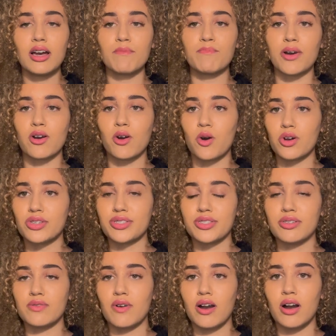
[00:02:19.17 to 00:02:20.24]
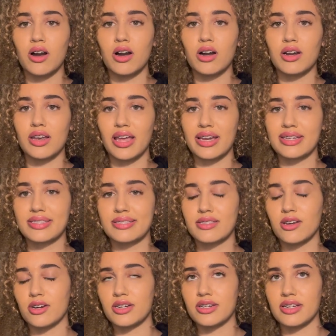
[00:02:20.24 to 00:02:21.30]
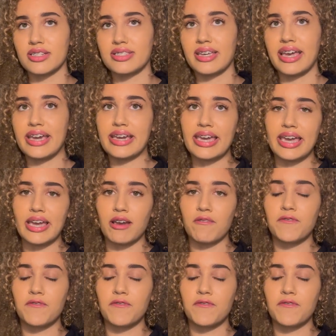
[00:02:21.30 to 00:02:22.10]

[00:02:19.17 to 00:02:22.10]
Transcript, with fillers: because you are like undertaking